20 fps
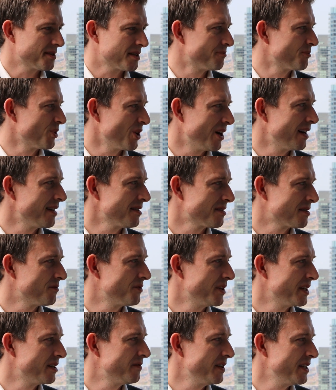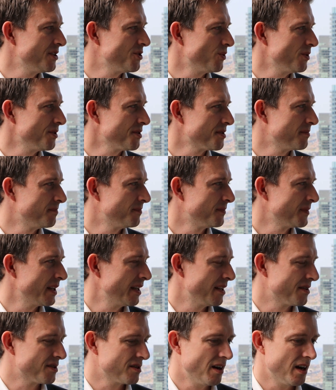is comprised of individuals.
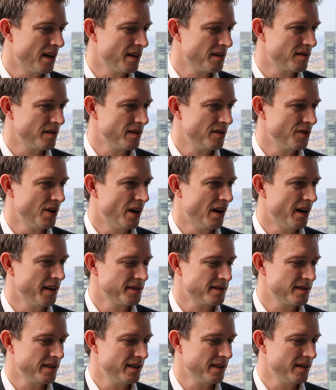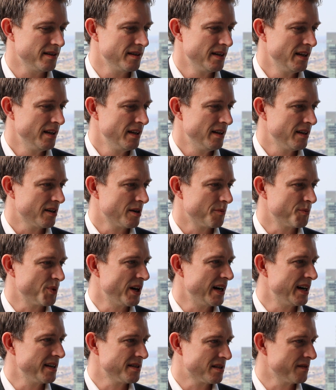It's not
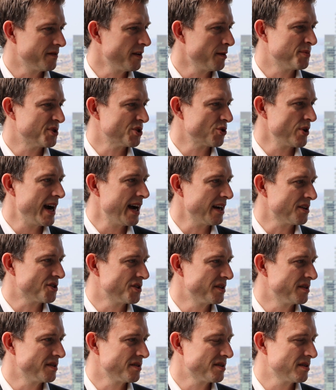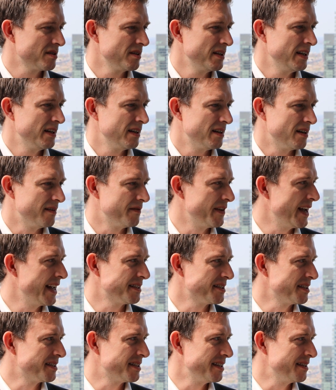comprised of abstractions of
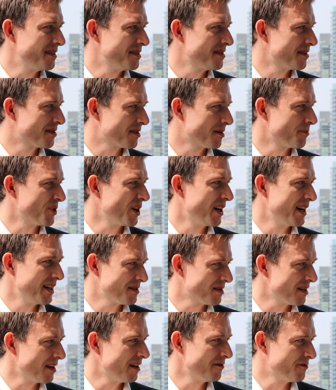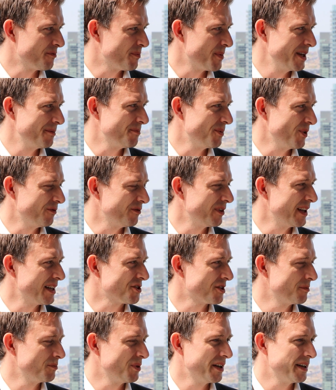entities. It's comprised of people,
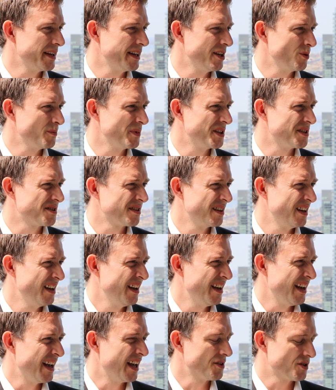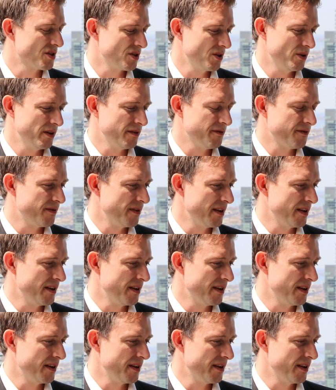flesh and blood humans. And so if